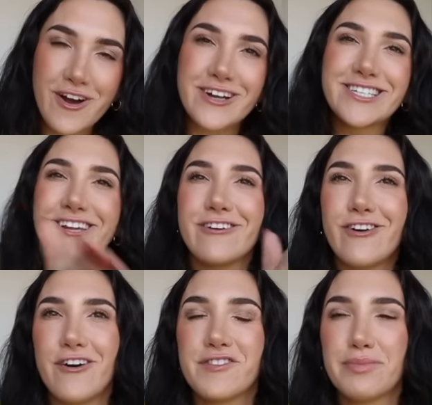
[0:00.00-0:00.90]
content on
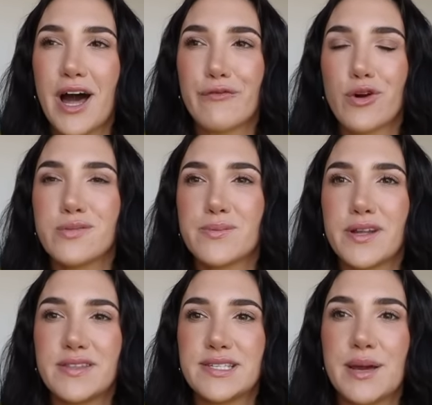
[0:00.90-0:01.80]
all of the platforms, but
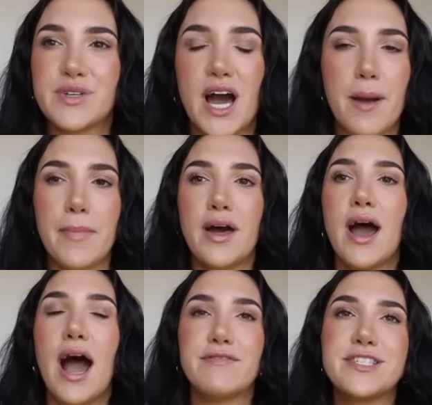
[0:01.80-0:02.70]
at the same time,
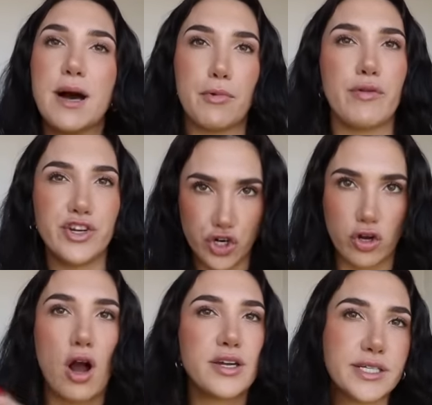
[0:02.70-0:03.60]
have some
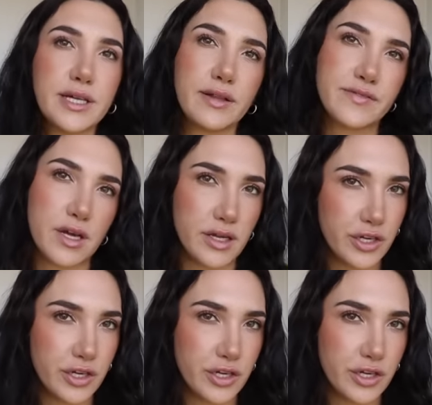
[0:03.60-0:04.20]
original content that lives on